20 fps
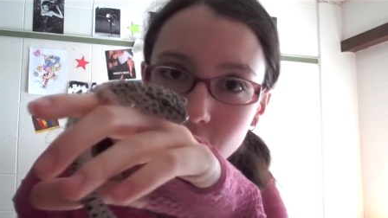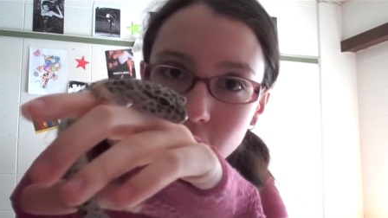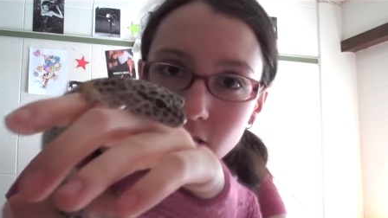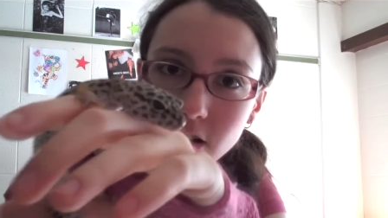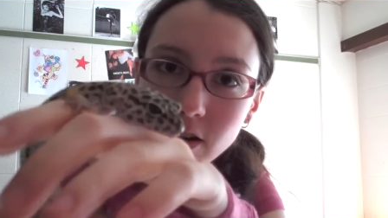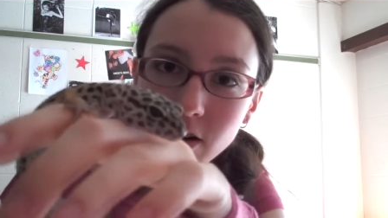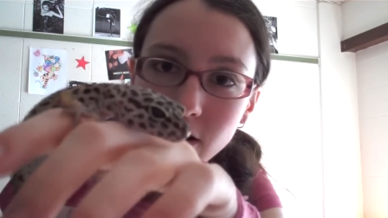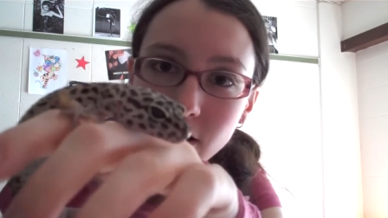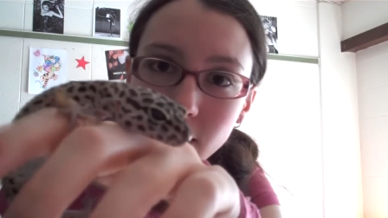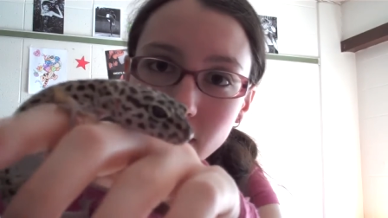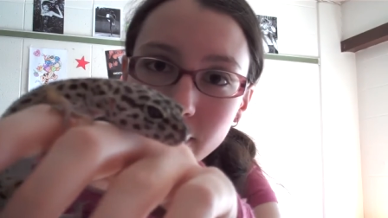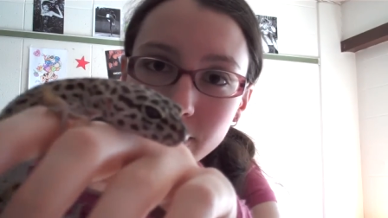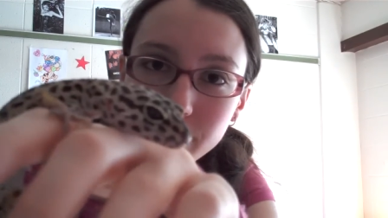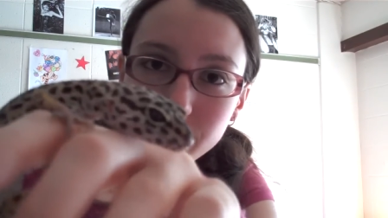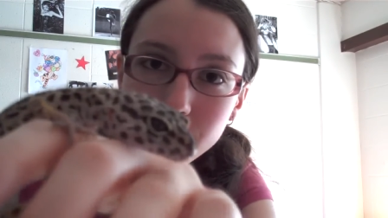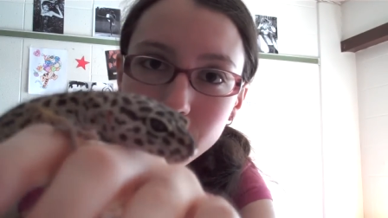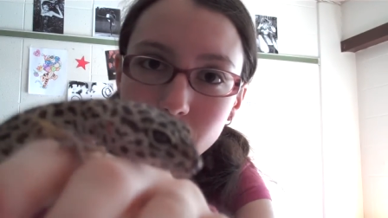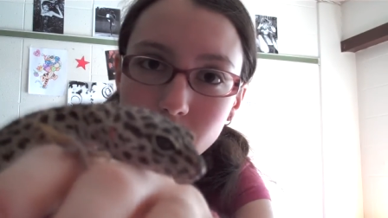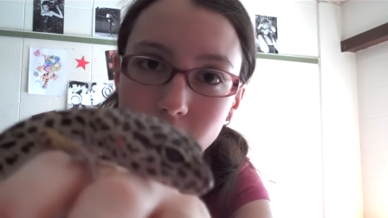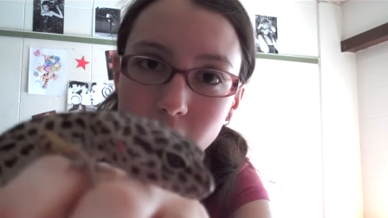Look at her.
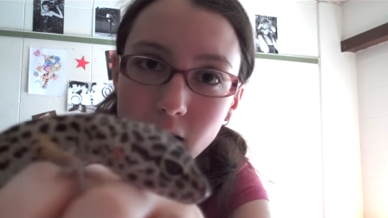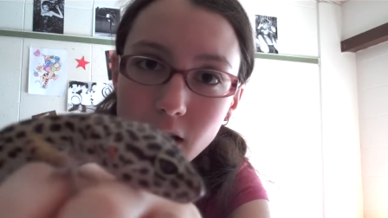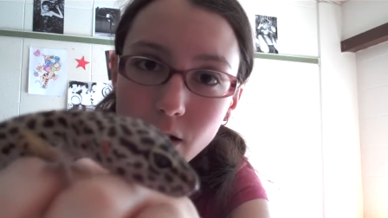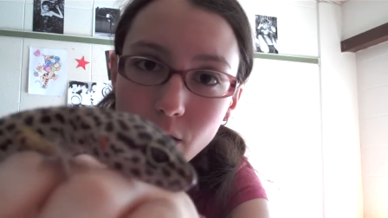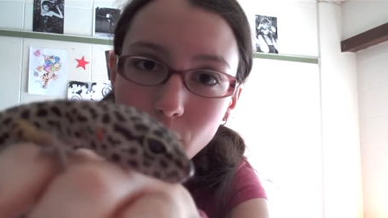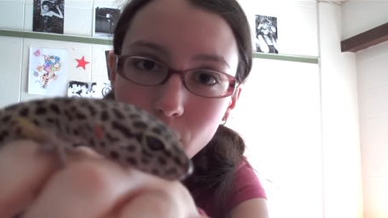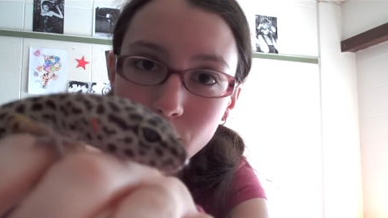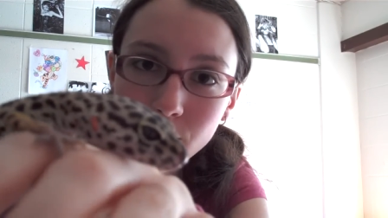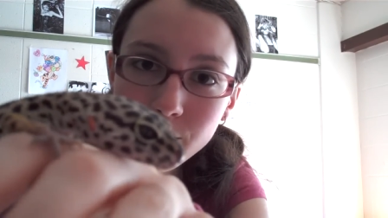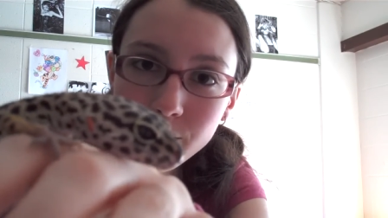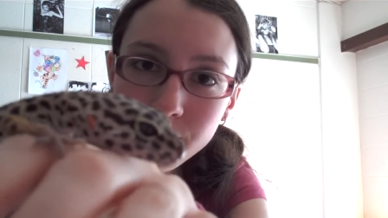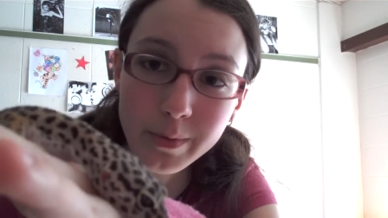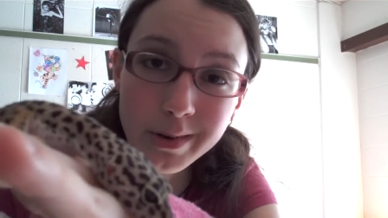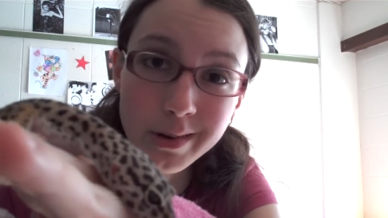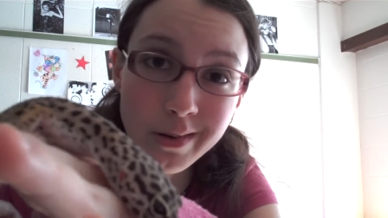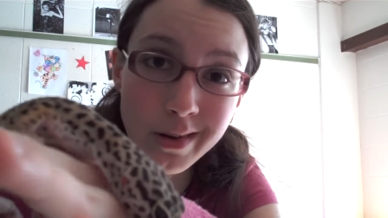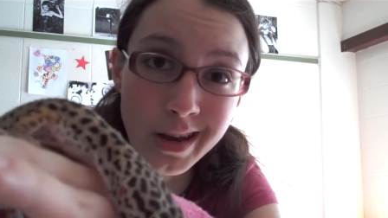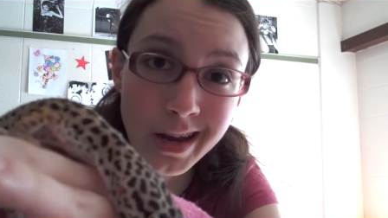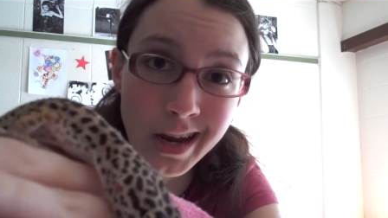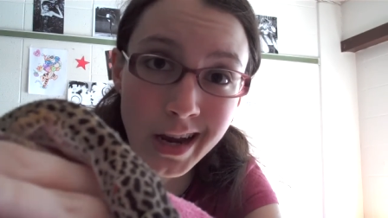Like, hello. We
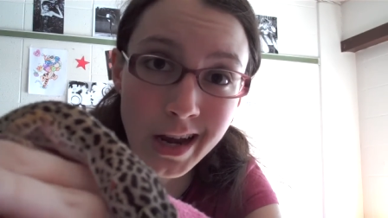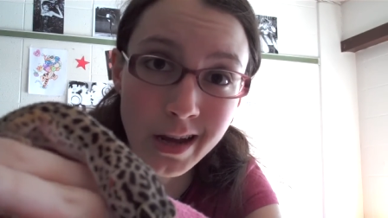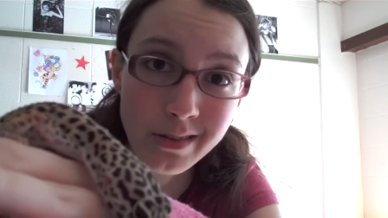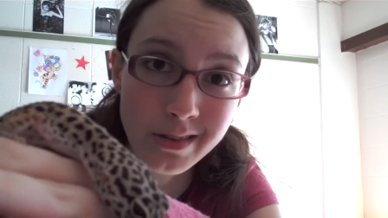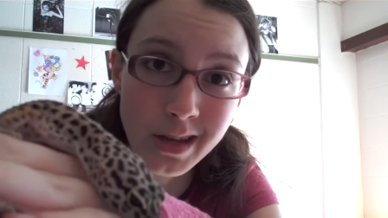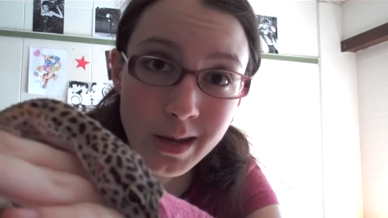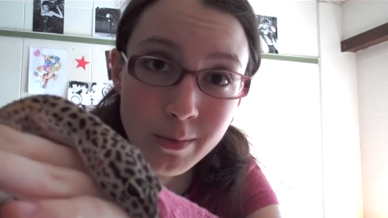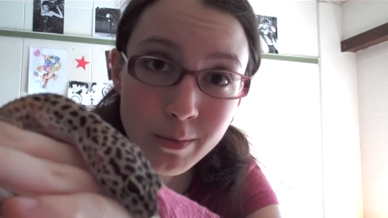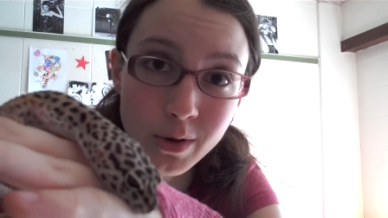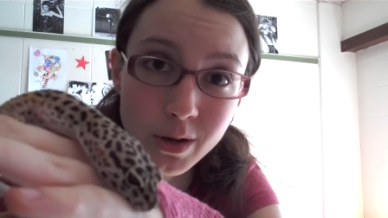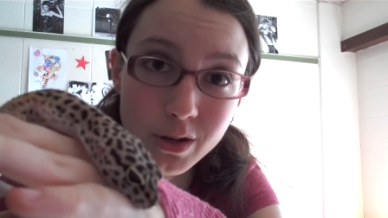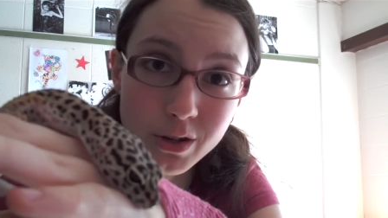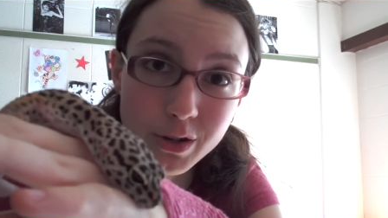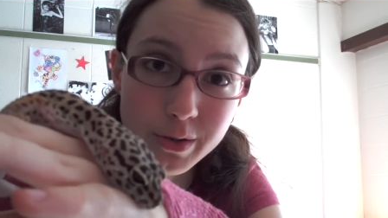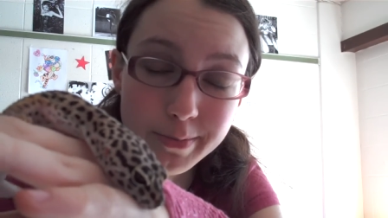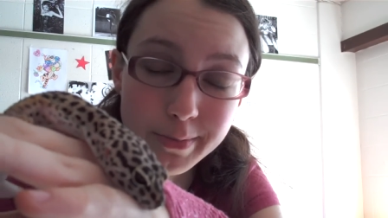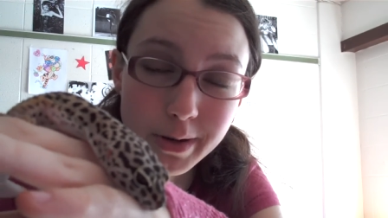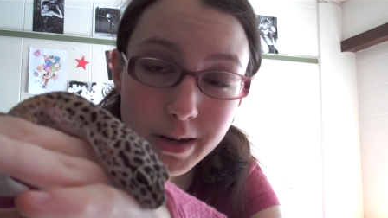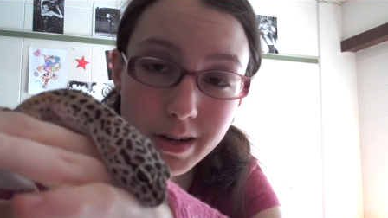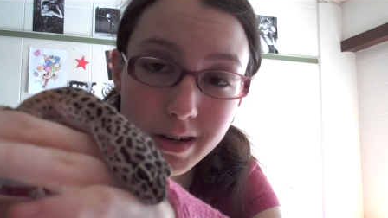don't hang out that
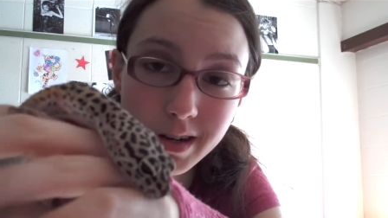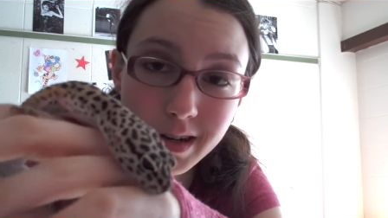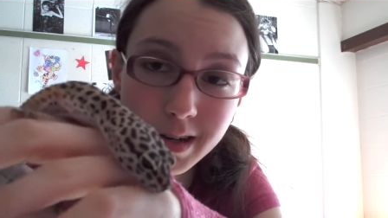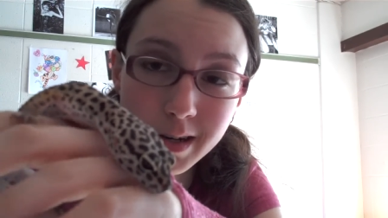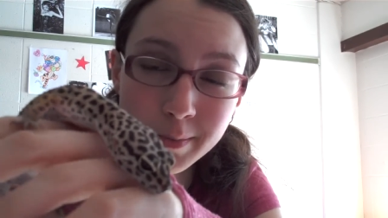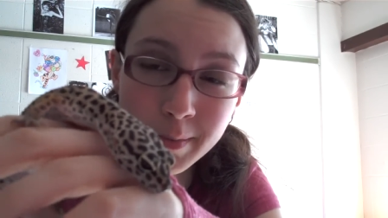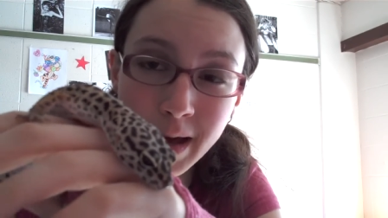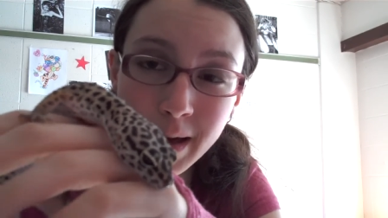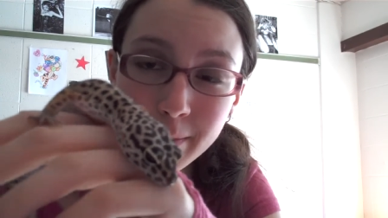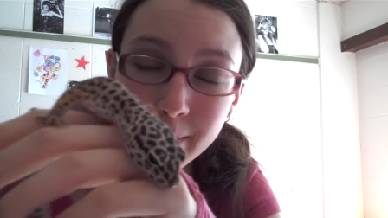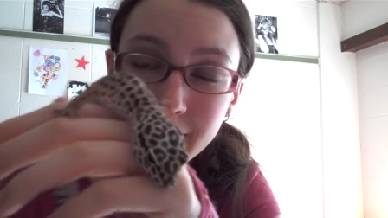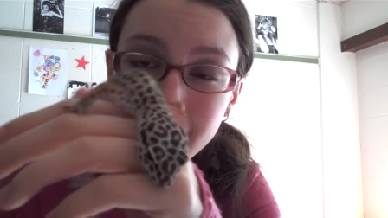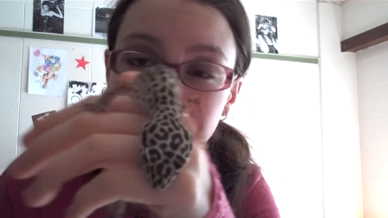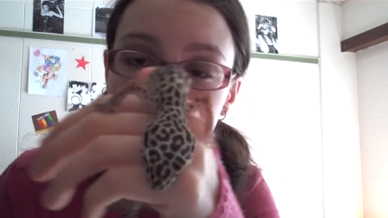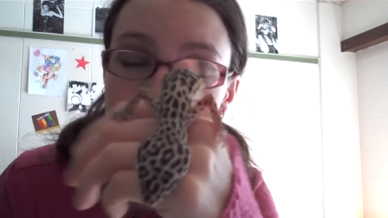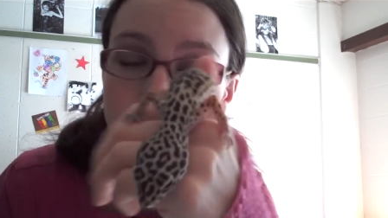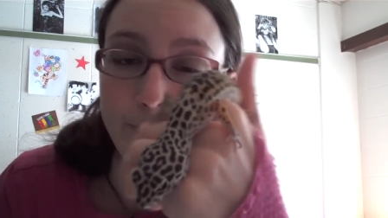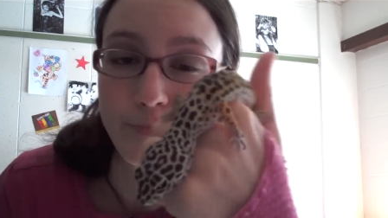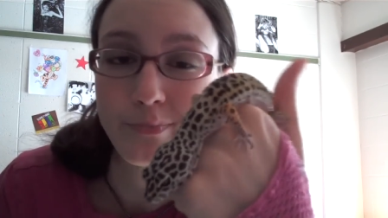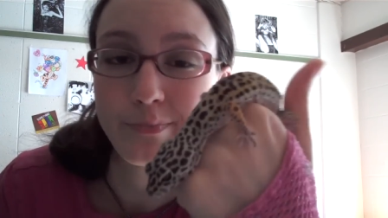much, but, I
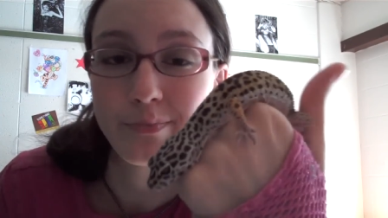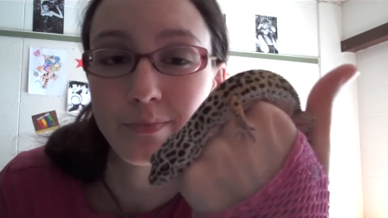mean...